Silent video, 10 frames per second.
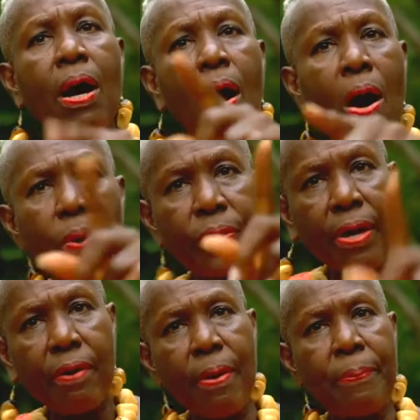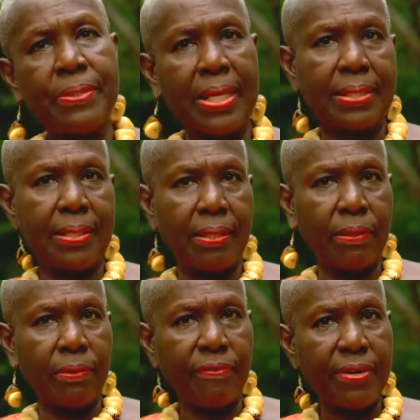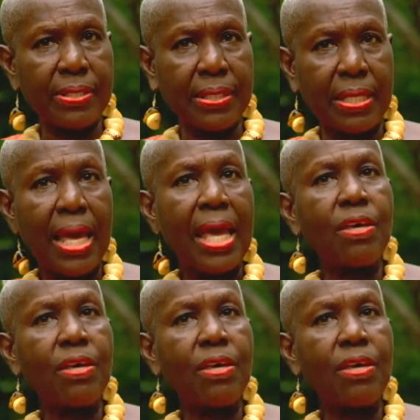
how they're representing the university.